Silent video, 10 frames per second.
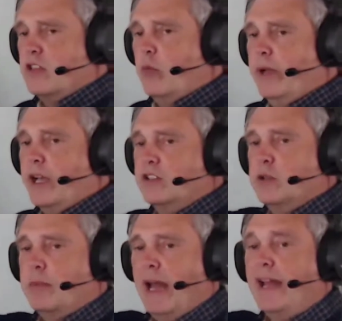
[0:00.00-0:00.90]
that we're going
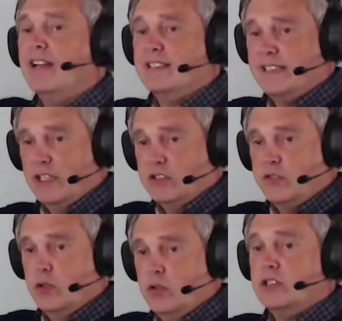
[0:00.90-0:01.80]
to plan our sales
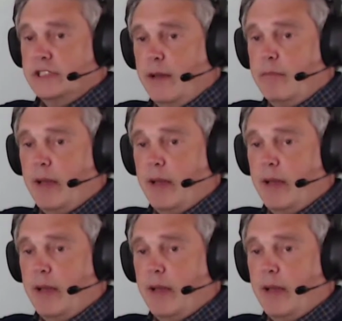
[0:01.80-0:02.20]
force. Yep,